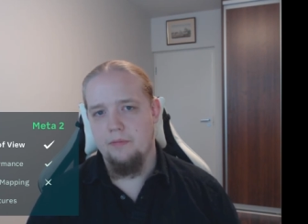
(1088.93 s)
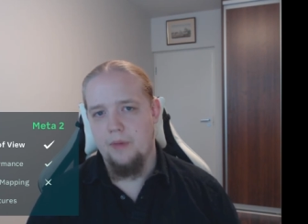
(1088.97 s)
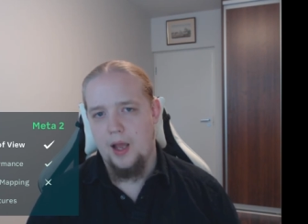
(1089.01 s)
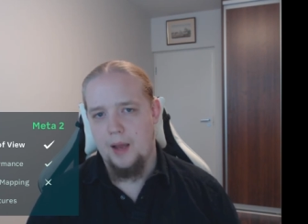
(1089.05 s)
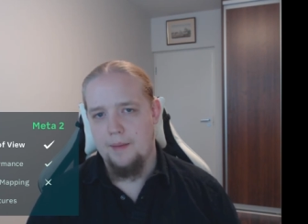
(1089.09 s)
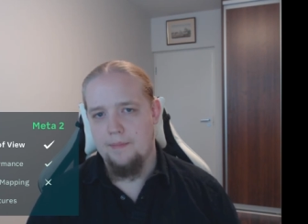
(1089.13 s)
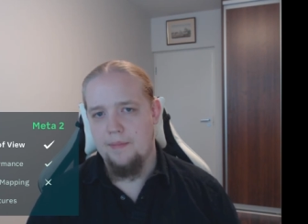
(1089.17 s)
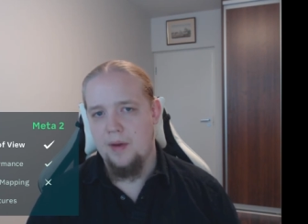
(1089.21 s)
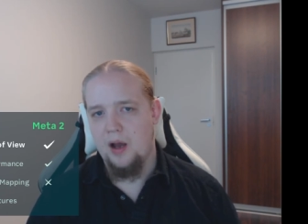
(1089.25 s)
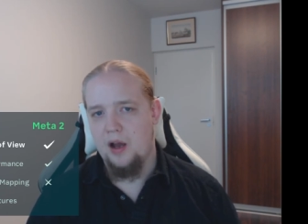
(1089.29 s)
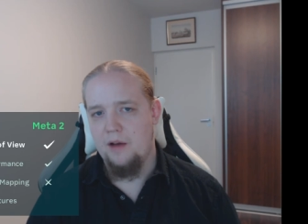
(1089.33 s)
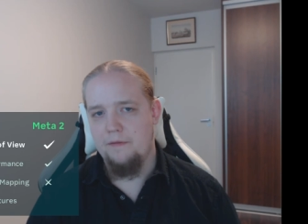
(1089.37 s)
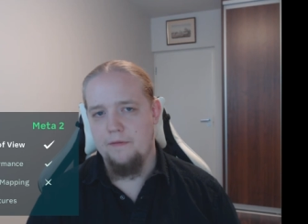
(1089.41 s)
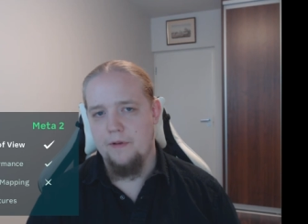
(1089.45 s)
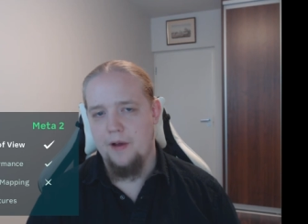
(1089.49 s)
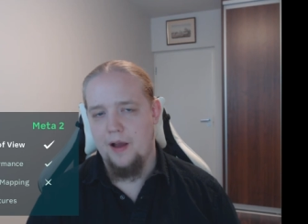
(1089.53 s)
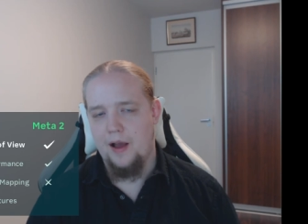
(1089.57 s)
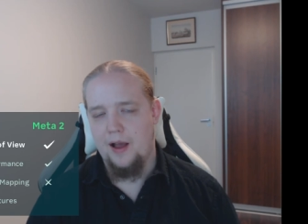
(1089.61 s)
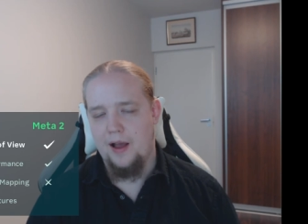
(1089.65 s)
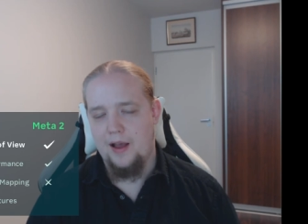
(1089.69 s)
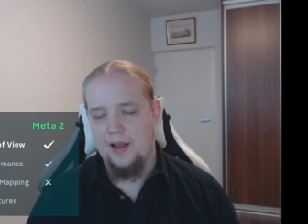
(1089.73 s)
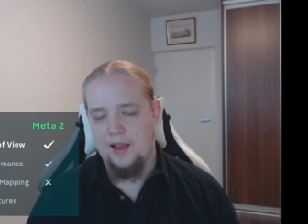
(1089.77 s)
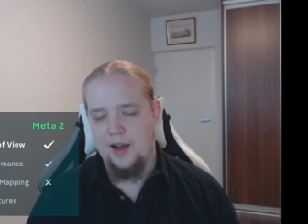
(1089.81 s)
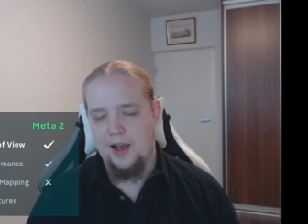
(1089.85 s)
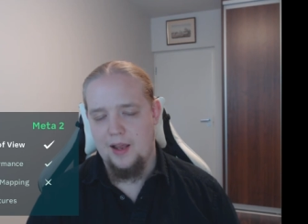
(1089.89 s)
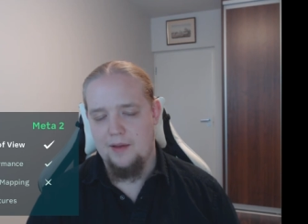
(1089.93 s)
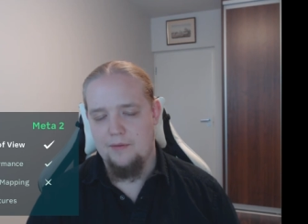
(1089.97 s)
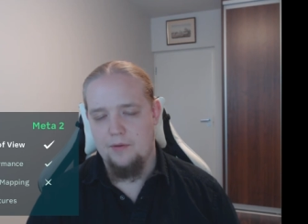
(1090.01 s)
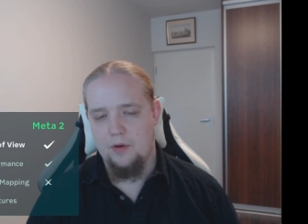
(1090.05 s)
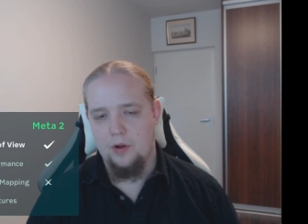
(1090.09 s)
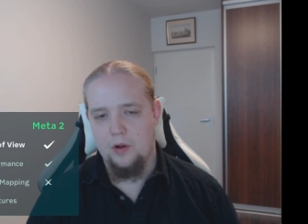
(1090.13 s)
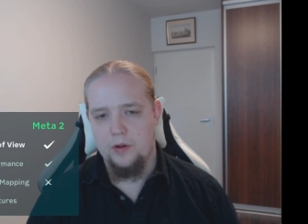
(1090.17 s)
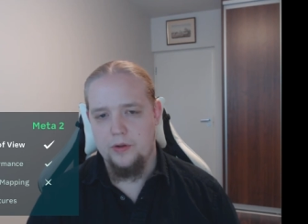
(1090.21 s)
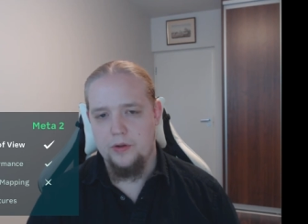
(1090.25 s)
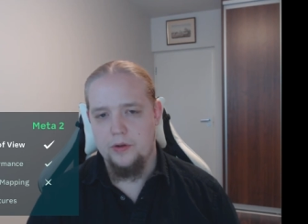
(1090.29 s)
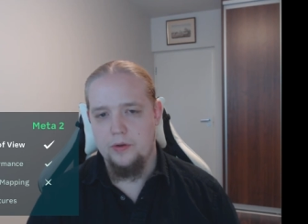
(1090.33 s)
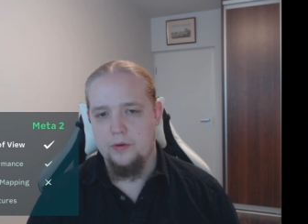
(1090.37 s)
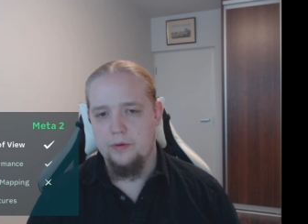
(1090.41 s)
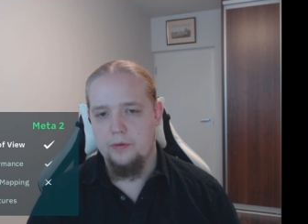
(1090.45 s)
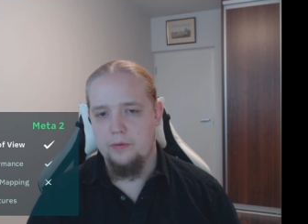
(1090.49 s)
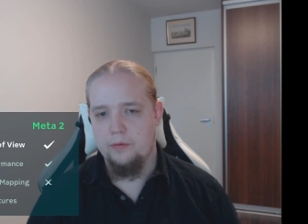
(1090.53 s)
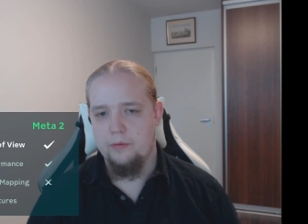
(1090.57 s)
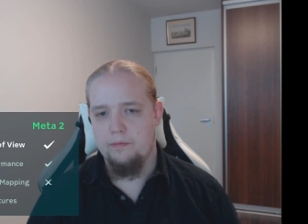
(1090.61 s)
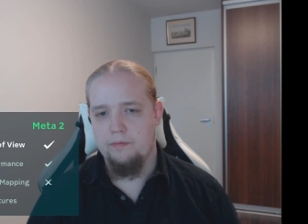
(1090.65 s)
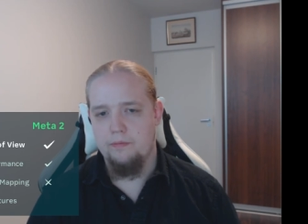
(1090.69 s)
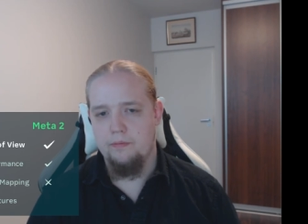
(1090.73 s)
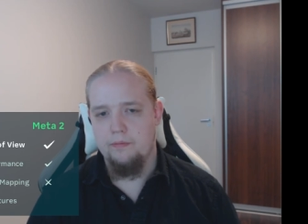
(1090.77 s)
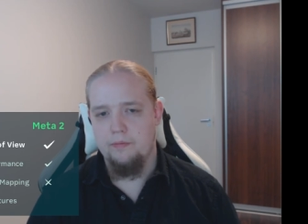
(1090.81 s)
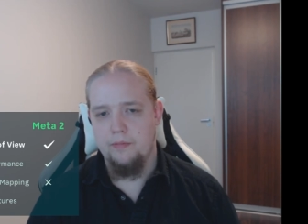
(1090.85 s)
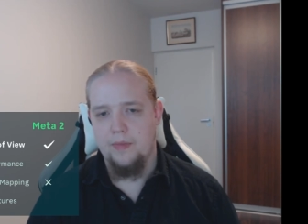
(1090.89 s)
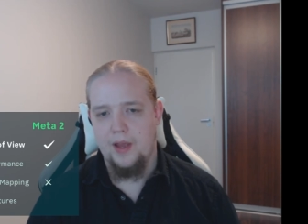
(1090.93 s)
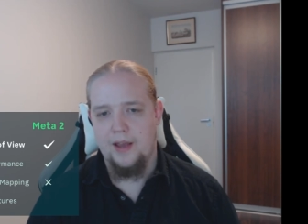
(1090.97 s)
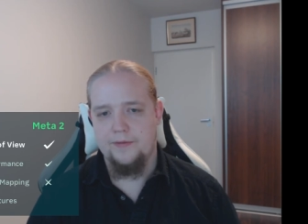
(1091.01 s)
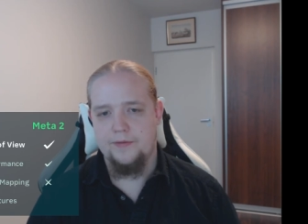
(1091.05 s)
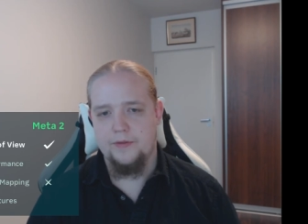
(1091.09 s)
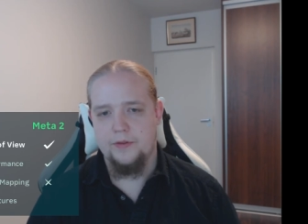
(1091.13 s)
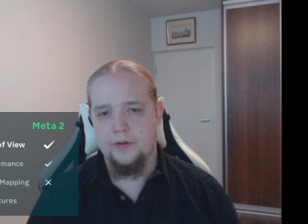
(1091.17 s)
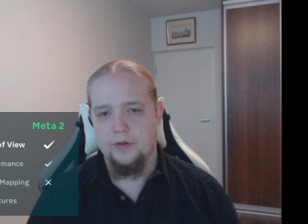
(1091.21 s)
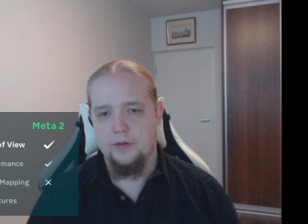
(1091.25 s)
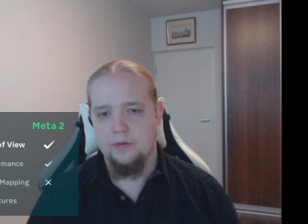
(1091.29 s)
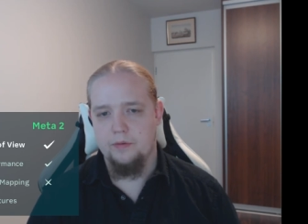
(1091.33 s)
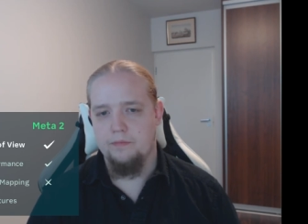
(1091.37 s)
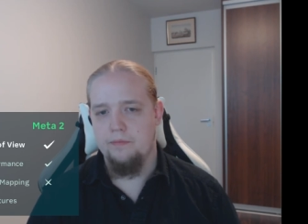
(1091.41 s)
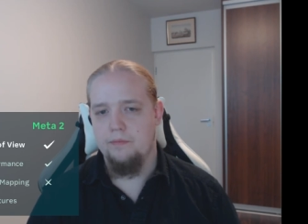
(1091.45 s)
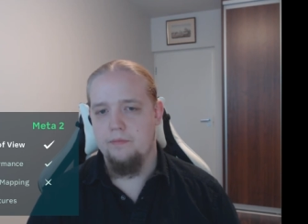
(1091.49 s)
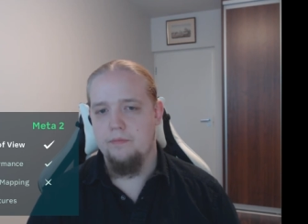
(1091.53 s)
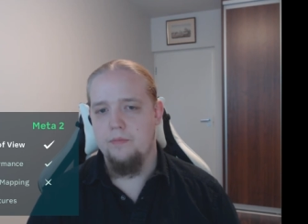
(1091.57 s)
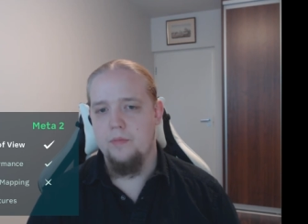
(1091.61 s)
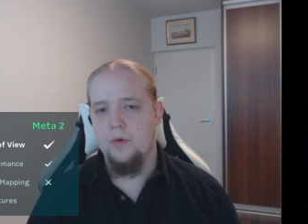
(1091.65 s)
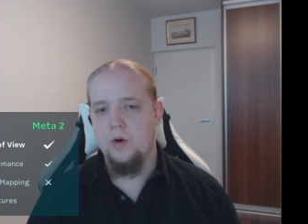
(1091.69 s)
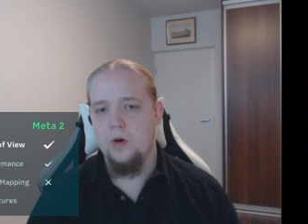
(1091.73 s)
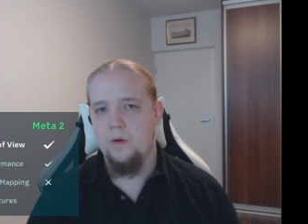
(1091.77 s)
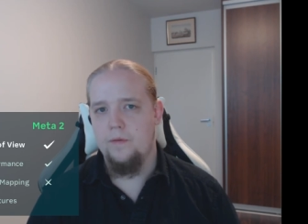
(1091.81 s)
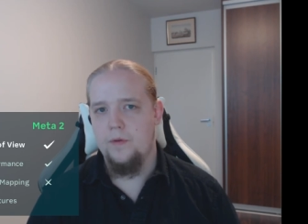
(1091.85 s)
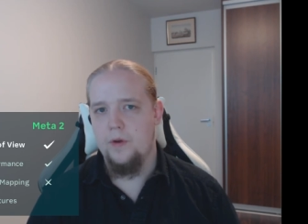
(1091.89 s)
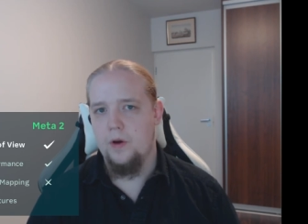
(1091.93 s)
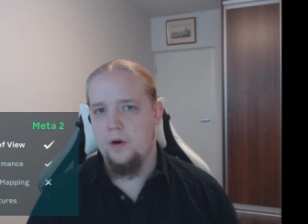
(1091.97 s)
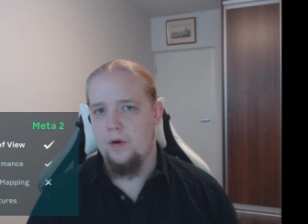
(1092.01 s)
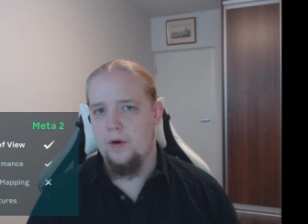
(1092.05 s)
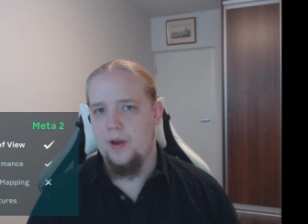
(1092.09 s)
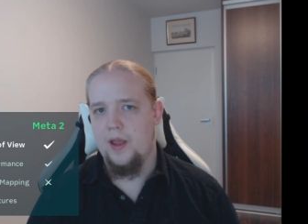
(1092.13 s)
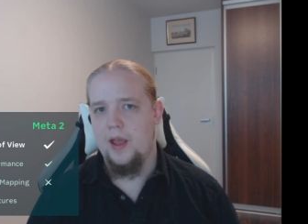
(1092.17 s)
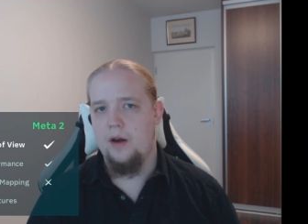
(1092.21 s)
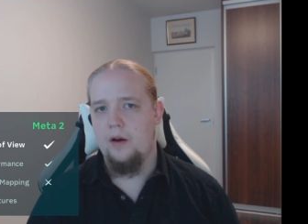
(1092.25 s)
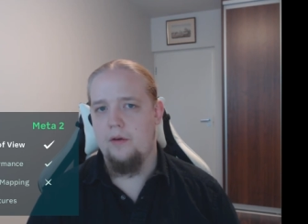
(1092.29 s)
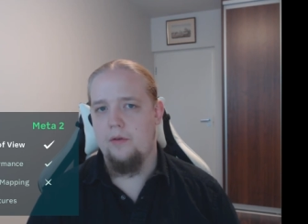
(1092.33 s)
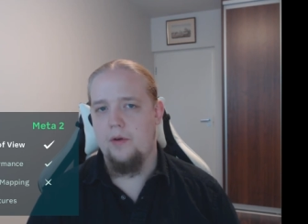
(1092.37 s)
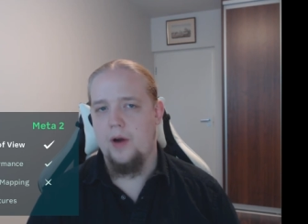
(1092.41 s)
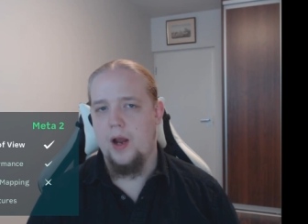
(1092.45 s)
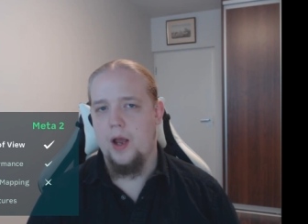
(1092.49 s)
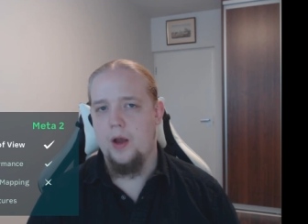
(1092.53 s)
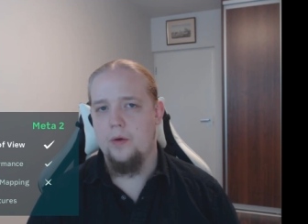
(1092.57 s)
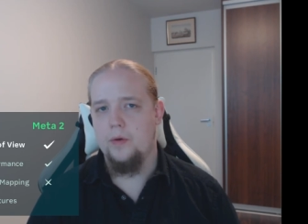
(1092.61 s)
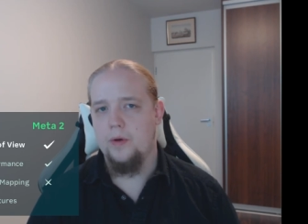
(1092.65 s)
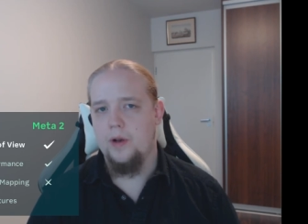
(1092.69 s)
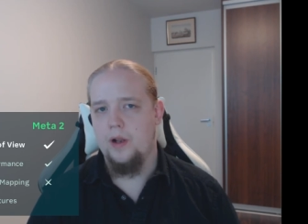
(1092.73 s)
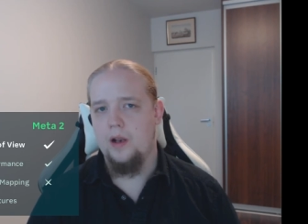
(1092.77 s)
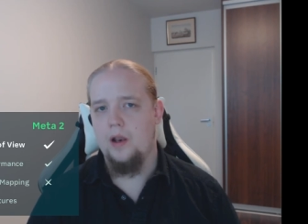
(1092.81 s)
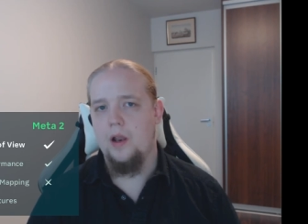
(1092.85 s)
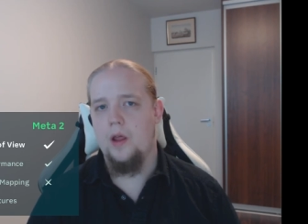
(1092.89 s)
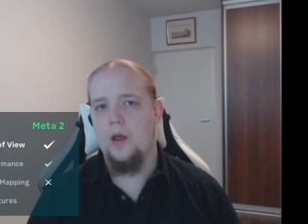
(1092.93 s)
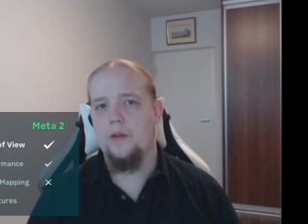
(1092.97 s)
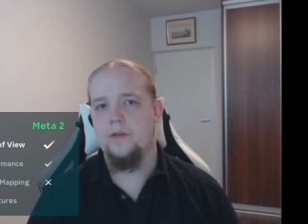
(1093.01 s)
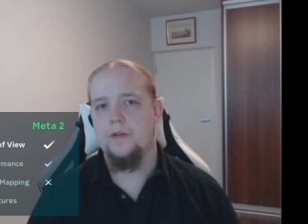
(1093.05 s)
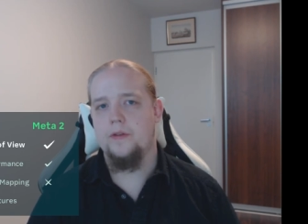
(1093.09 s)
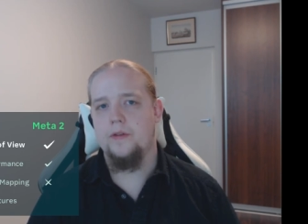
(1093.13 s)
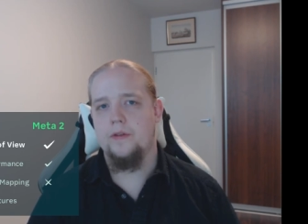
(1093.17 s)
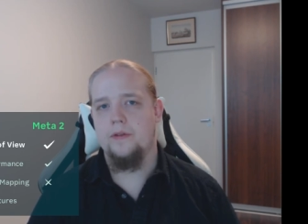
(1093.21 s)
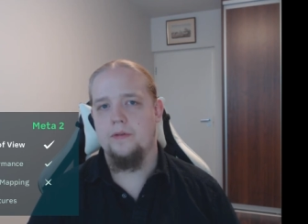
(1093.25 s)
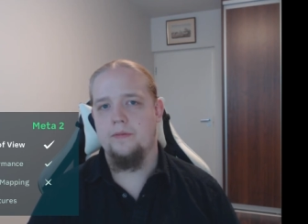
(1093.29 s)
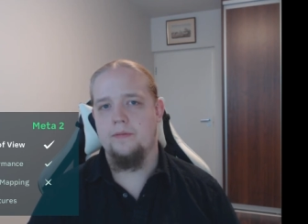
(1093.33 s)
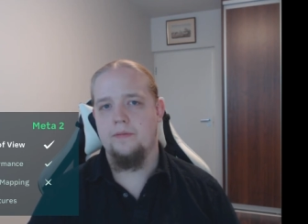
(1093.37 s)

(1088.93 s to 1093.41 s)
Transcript: above eye level, you have to move your head around a lot.